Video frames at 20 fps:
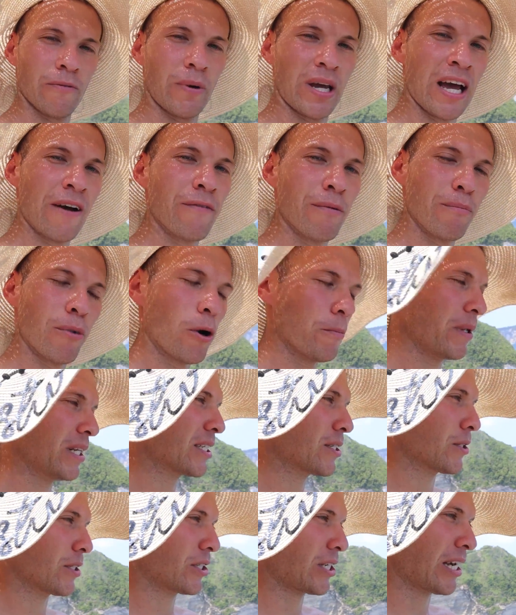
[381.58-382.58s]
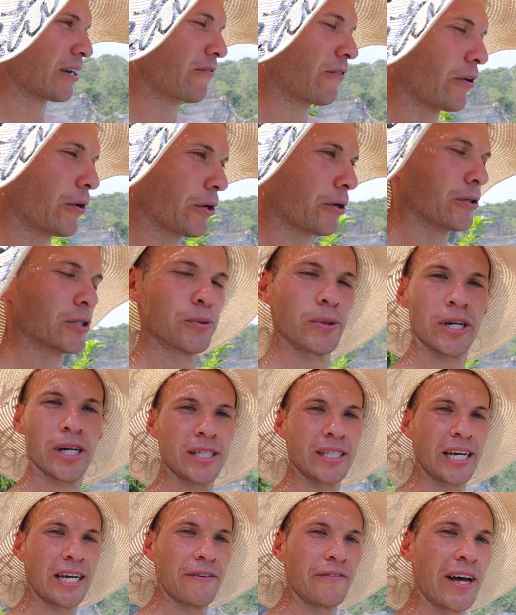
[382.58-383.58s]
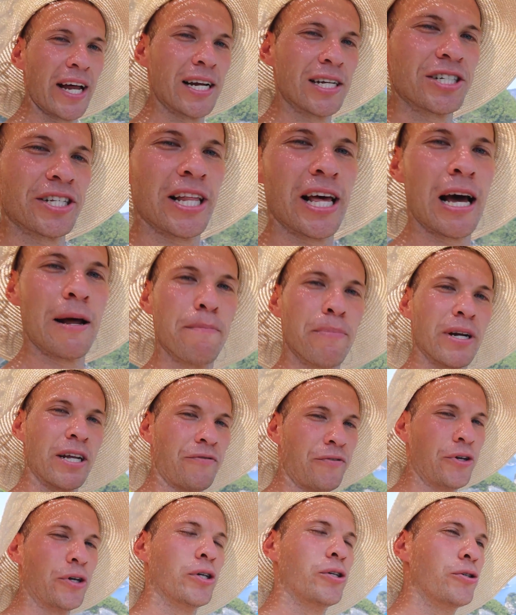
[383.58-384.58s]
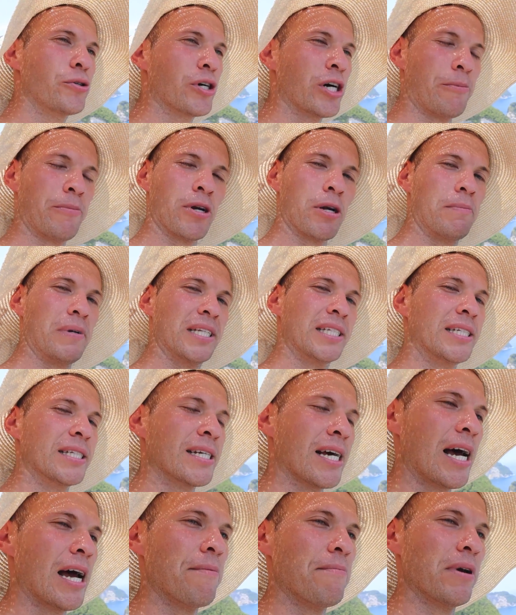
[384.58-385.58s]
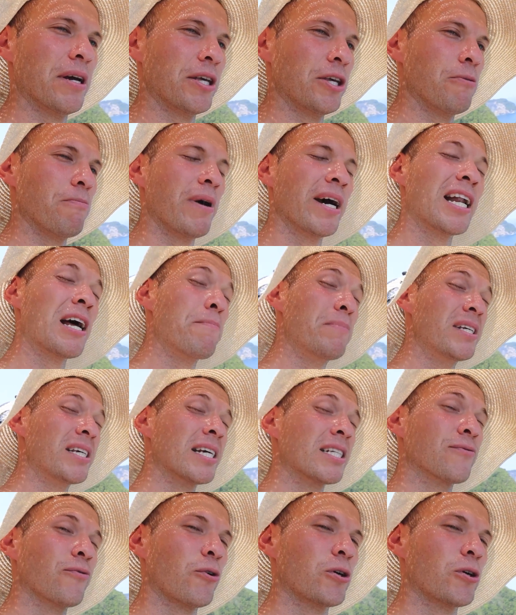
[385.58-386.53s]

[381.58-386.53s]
We have a moment to take photos. We're gonna take advantage of that. But if you do come on a busy time, you might not be as